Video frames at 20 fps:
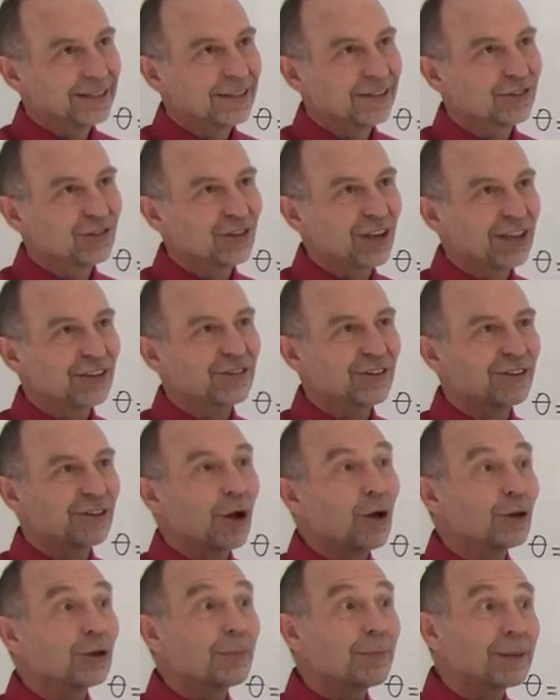the chance
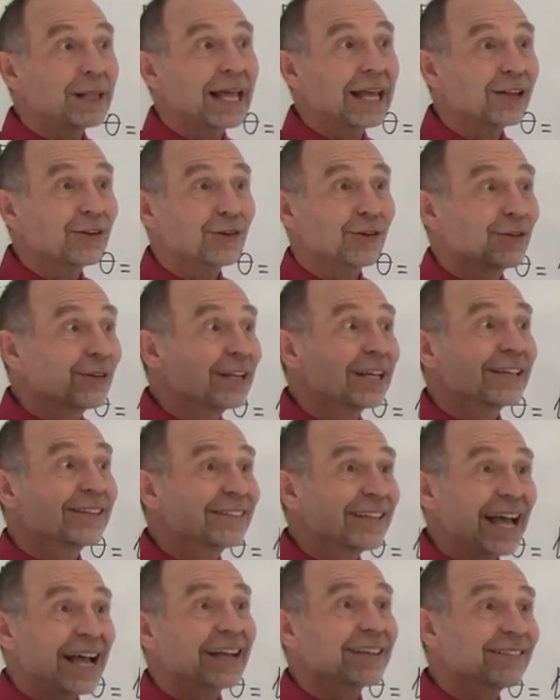that all the planets are in the
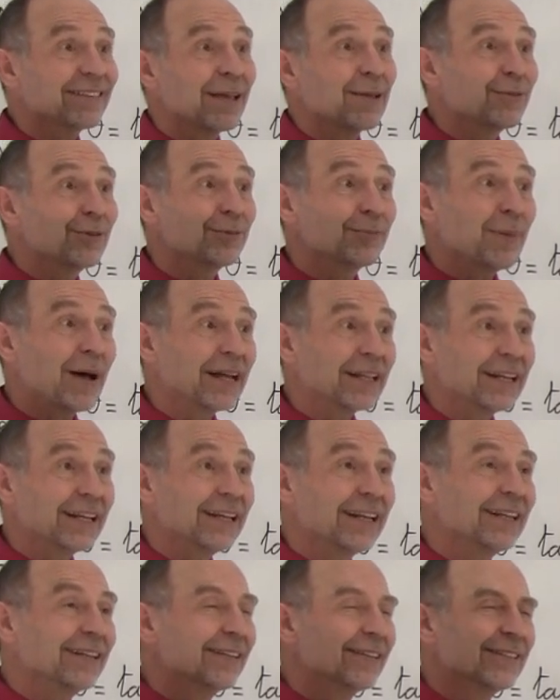exact same spot
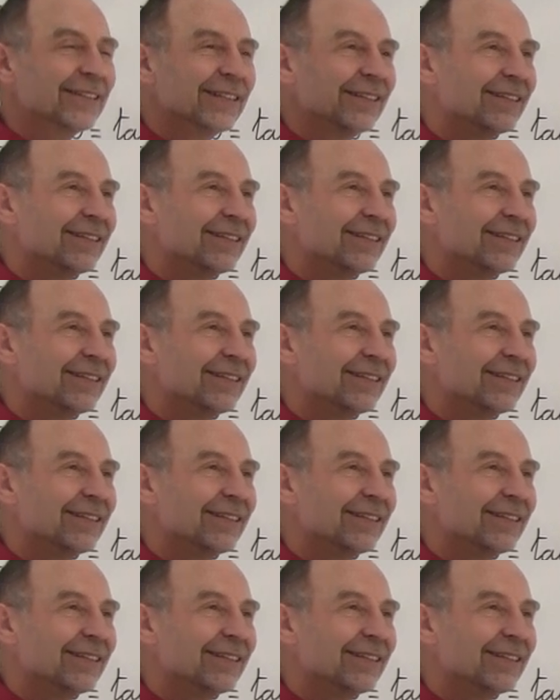and it,